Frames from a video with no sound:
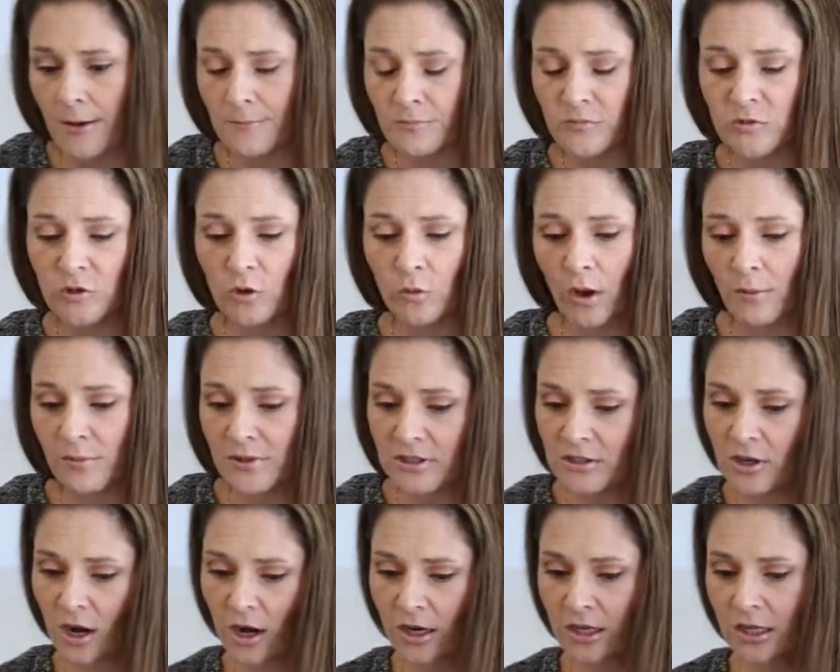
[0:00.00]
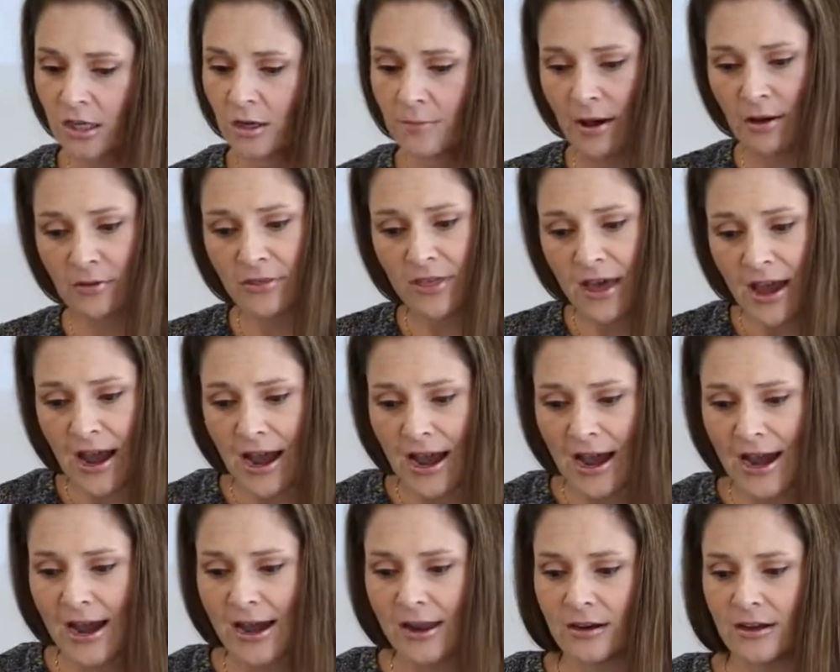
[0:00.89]
So I'll be talking about
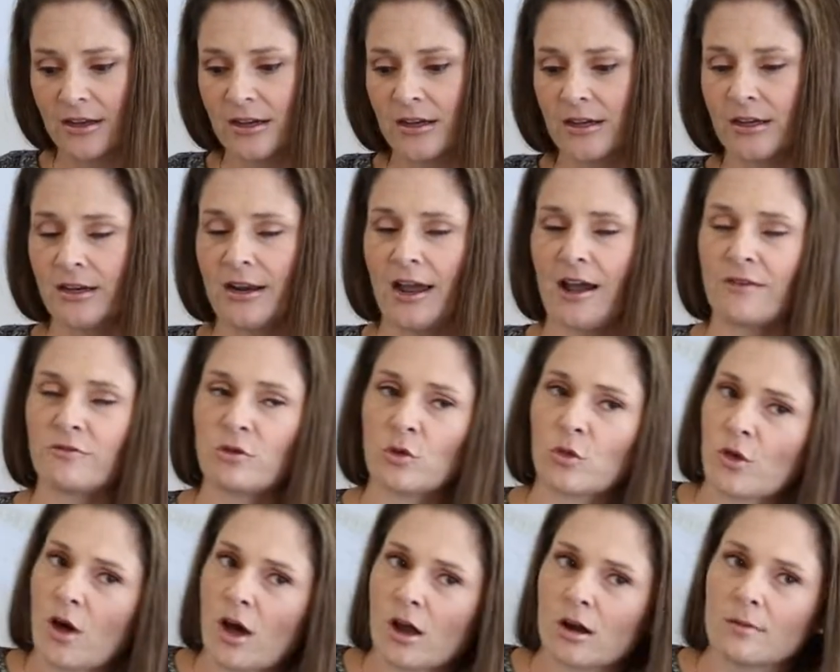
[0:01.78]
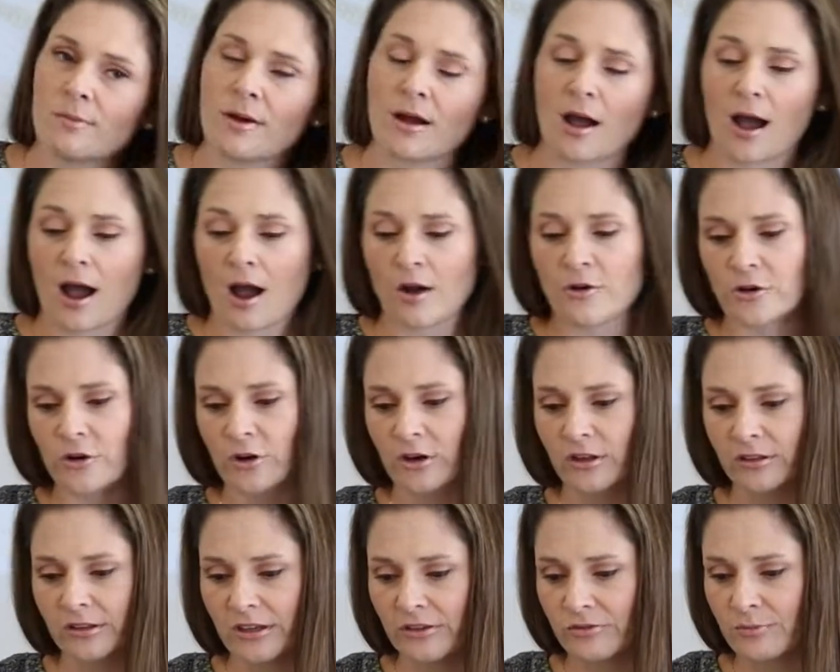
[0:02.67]
that, and have you thought about how you're going
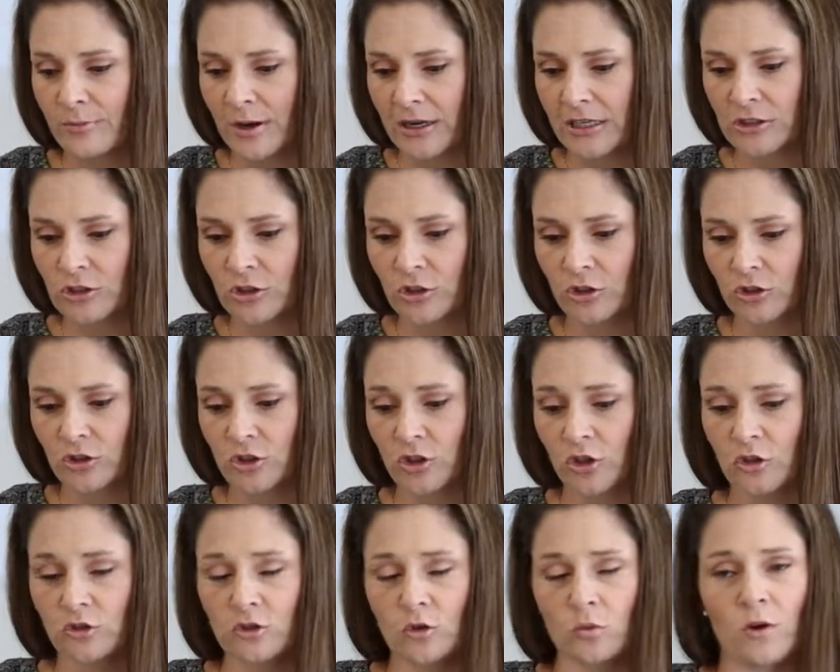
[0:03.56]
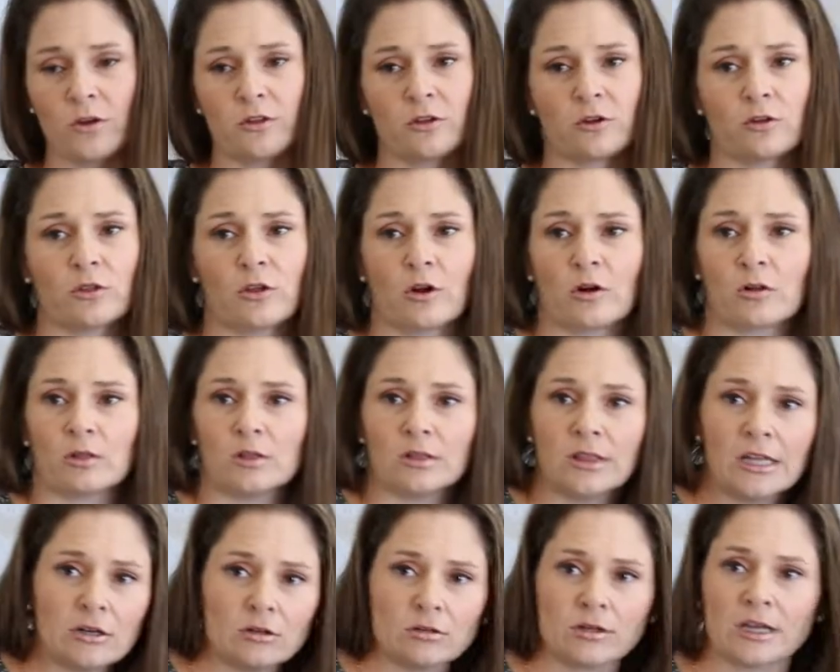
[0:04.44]
to leave money to your children, whether they're
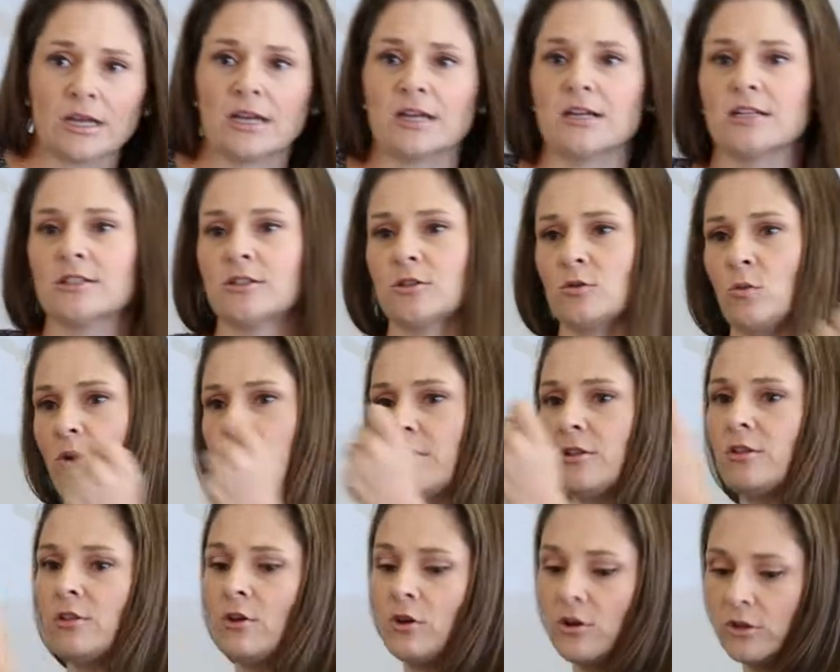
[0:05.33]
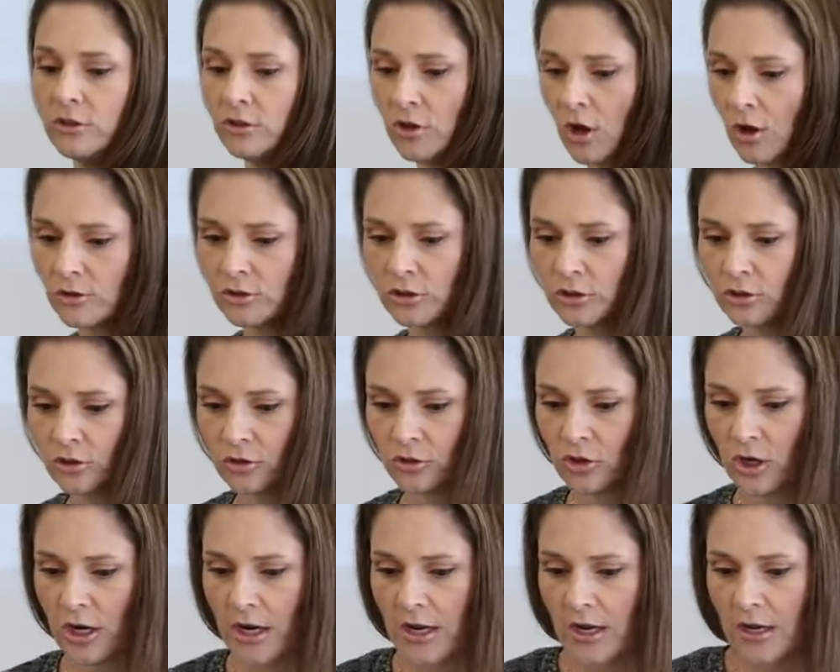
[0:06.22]
little kids or whether they're adult
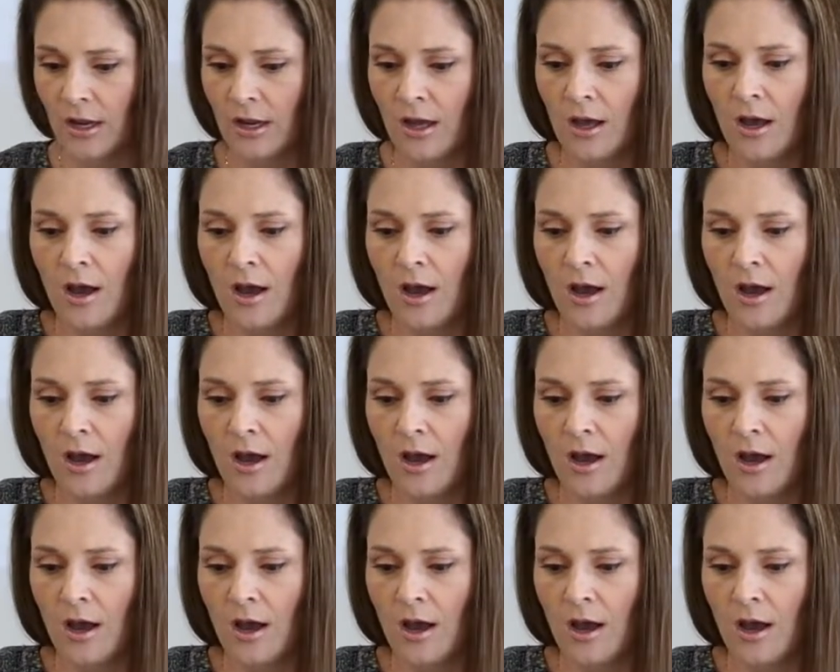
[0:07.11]
children.